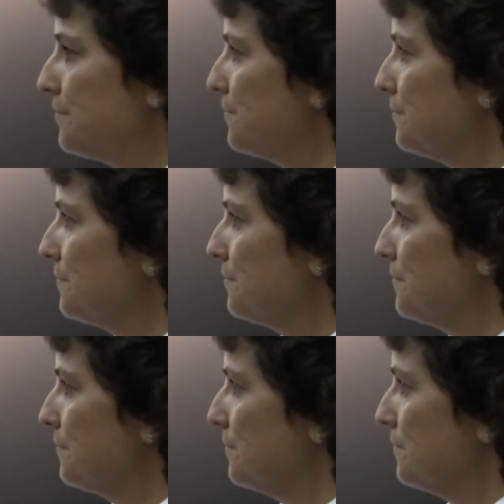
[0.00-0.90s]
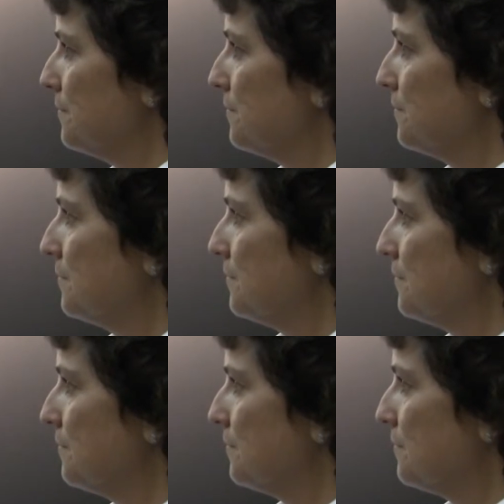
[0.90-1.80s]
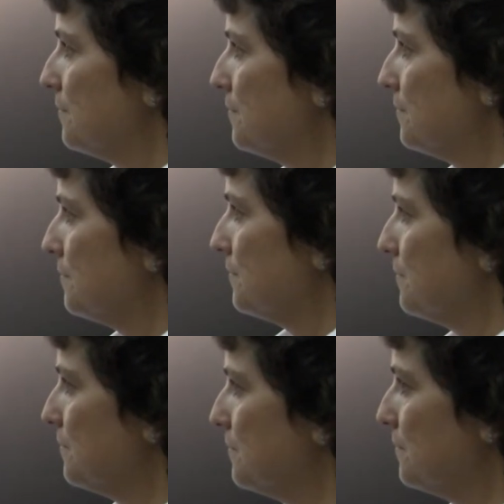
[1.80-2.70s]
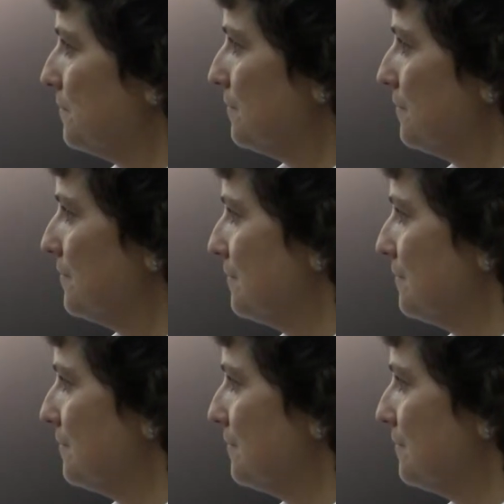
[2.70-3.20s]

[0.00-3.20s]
(silent)